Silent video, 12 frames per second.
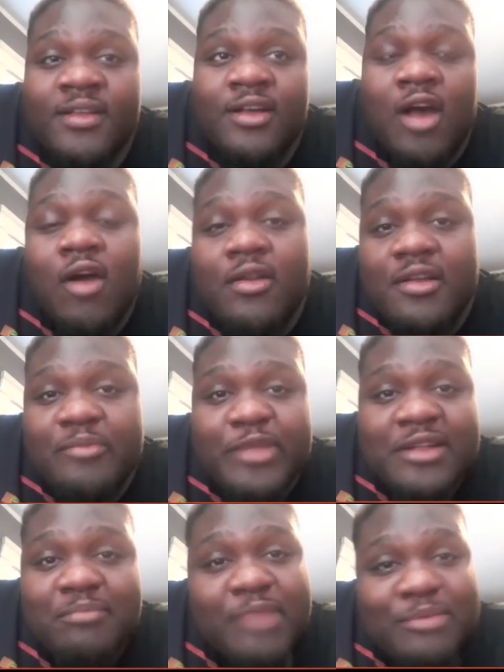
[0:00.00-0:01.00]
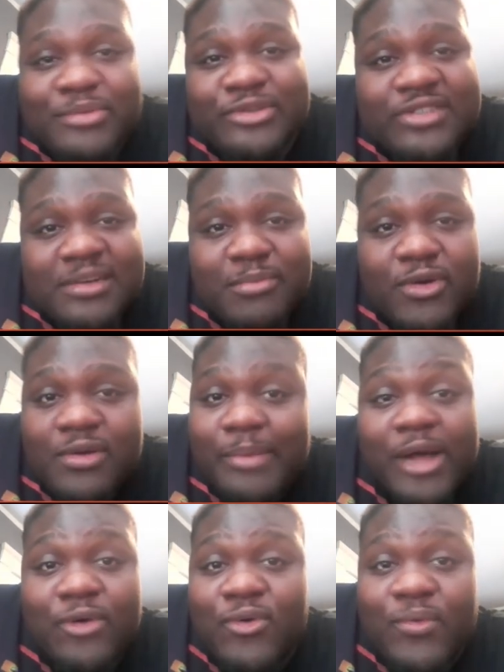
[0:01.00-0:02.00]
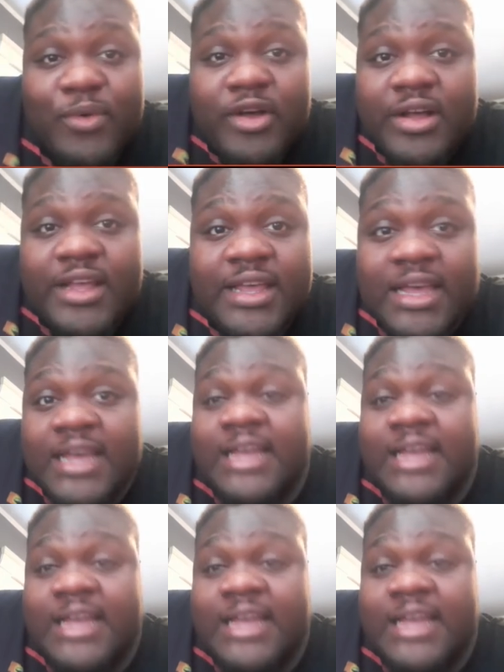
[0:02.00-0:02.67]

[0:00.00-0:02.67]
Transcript: caught up in the mumbo jumbo about who won,